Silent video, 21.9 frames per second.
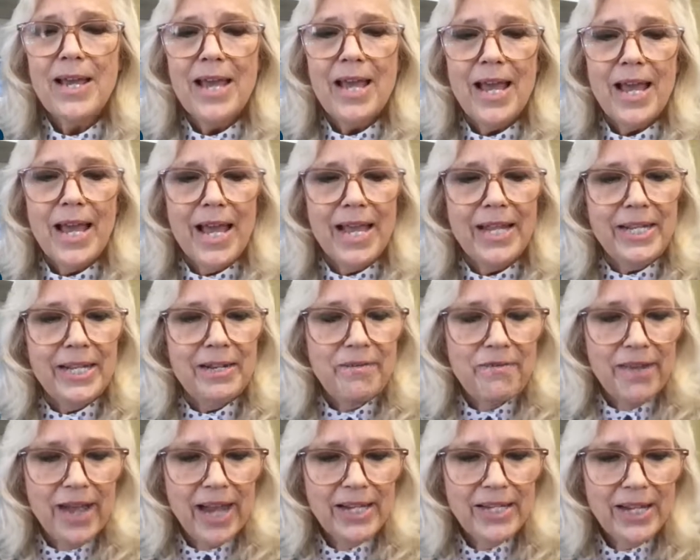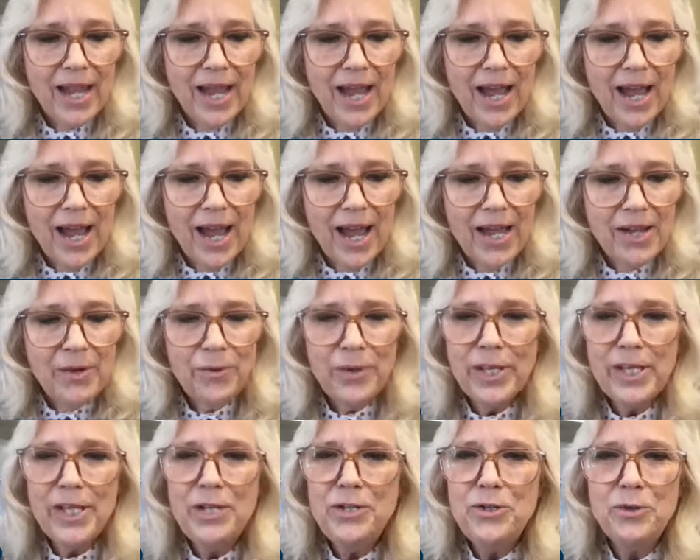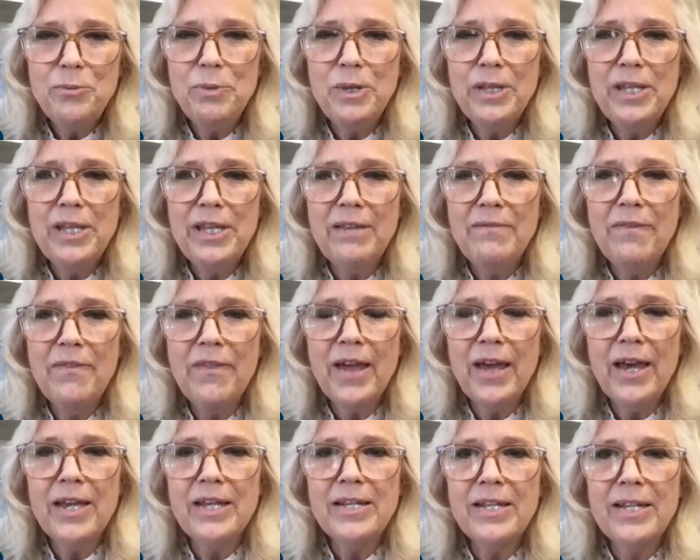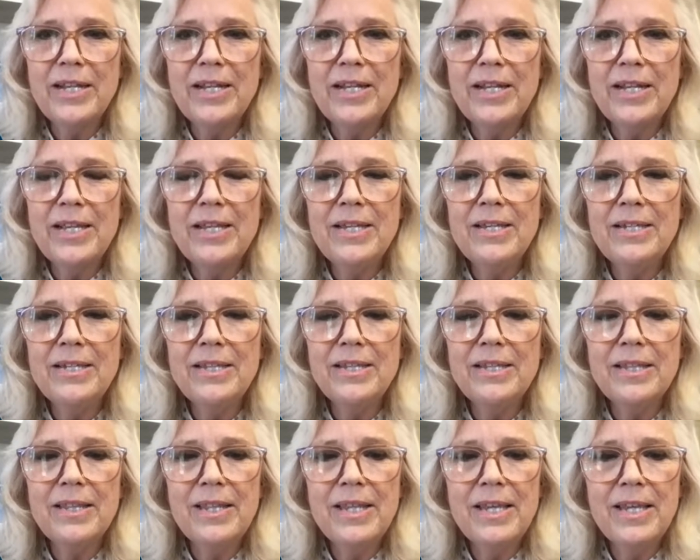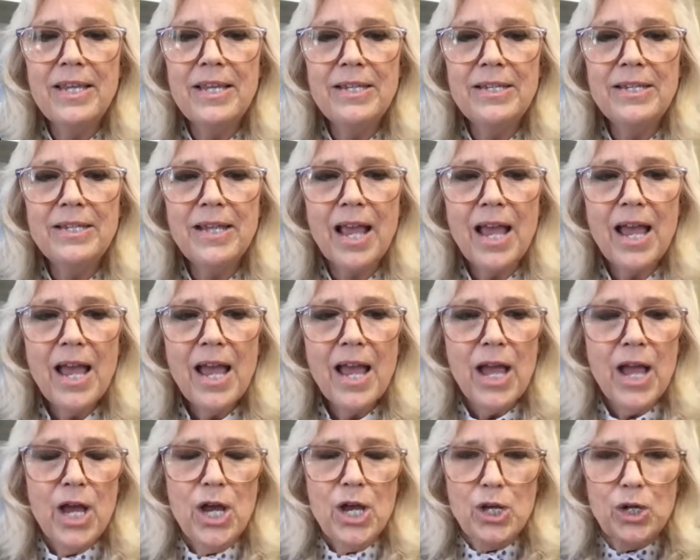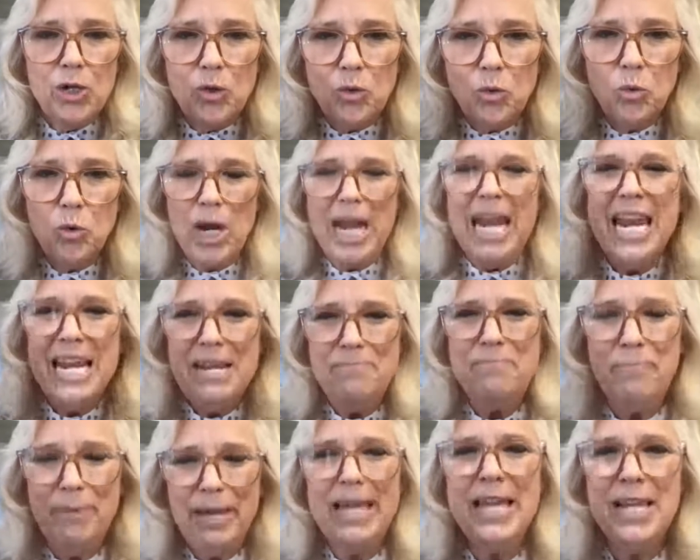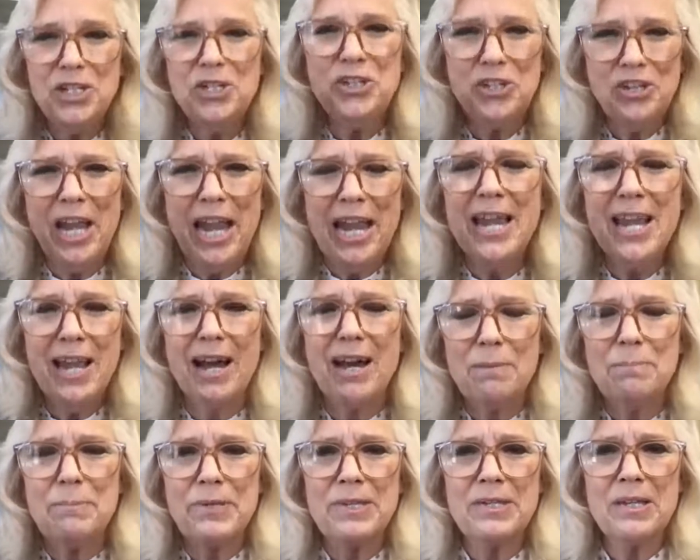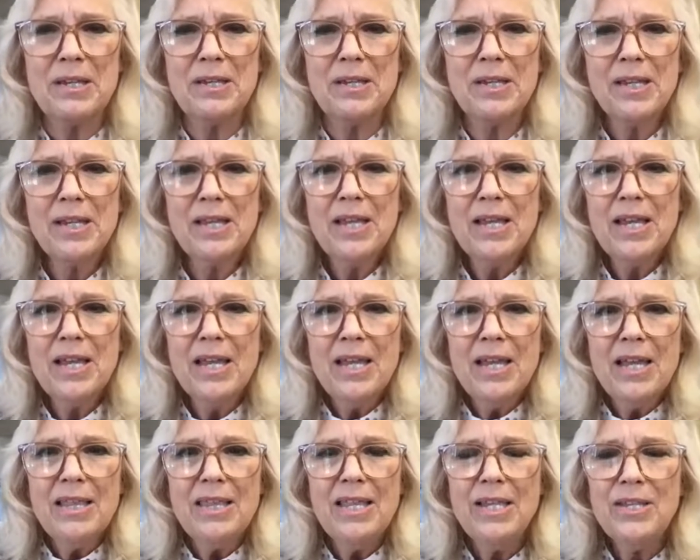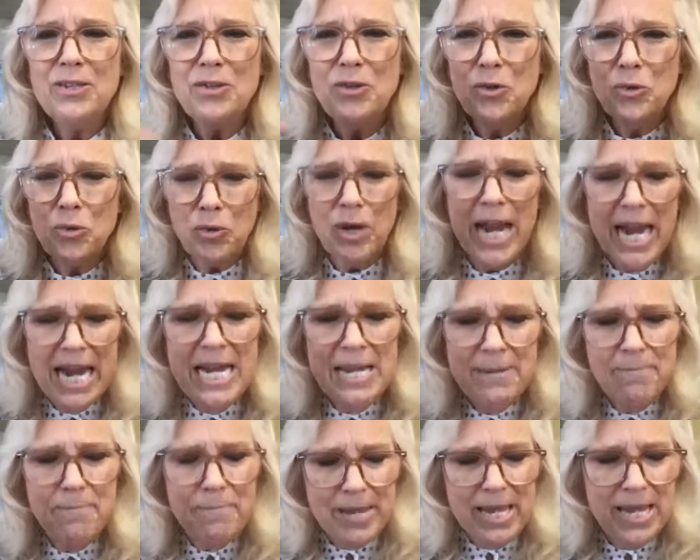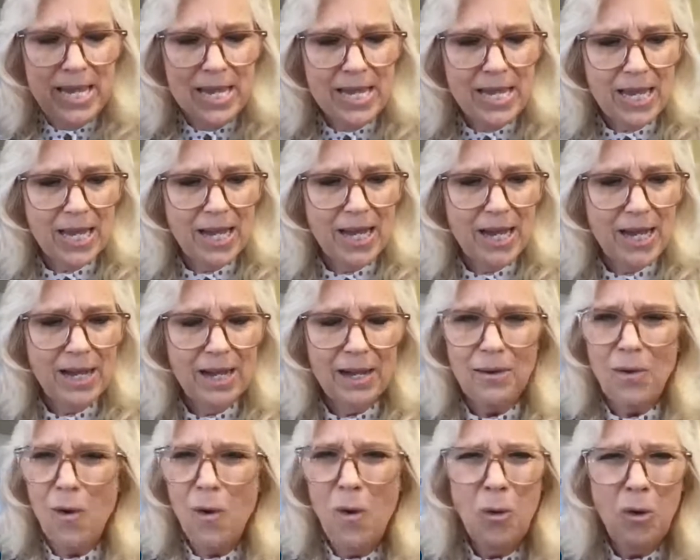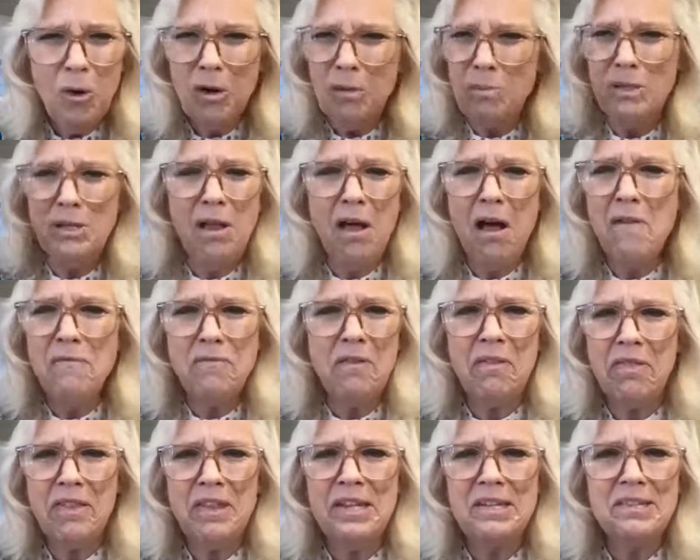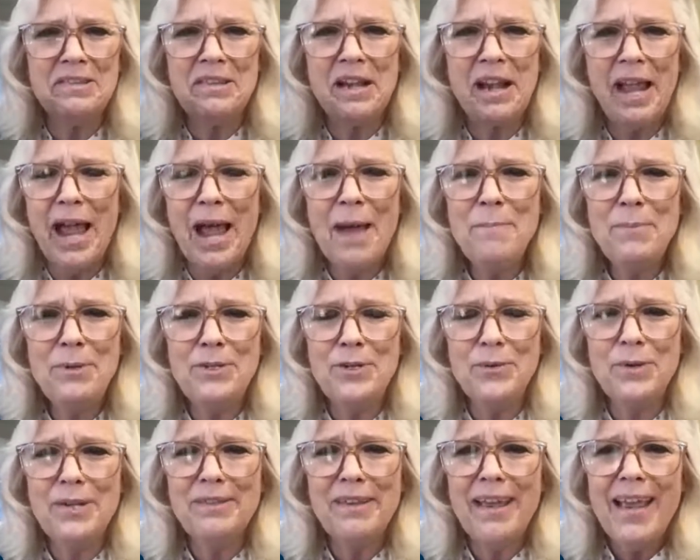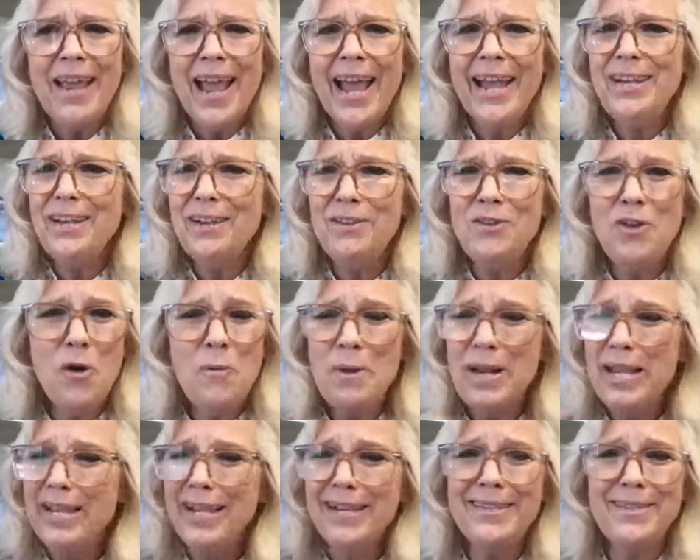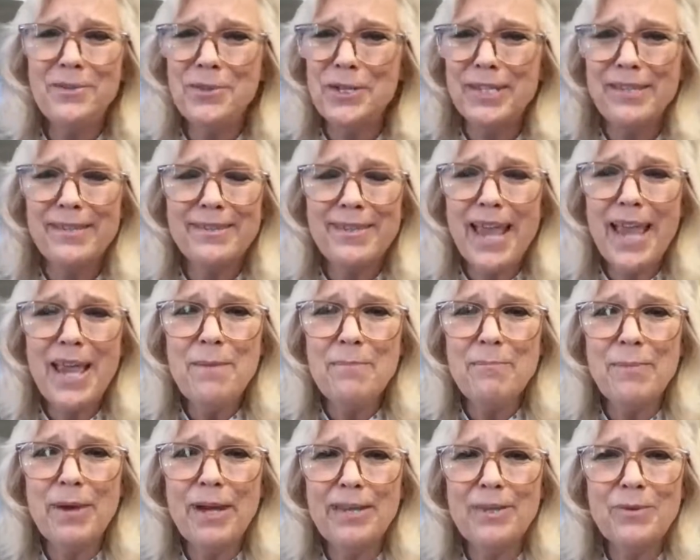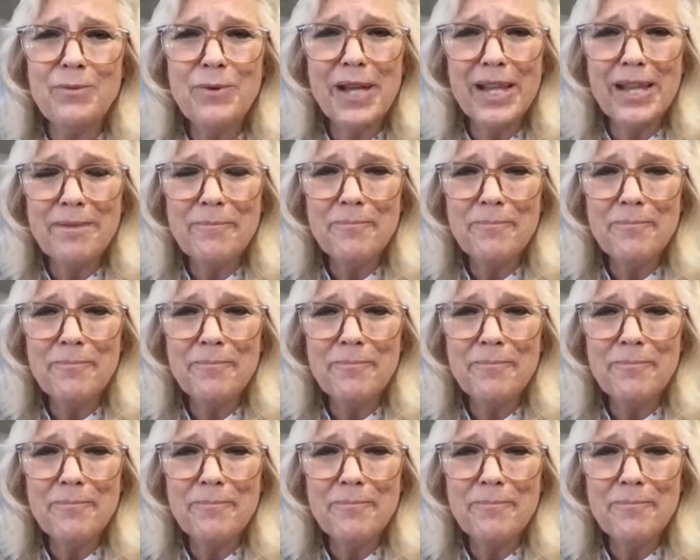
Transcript: And in fact, I really do believe that it is these great big shakeups, these great big, horrible, awful things that happen to us. And nobody gets to escape, by the way.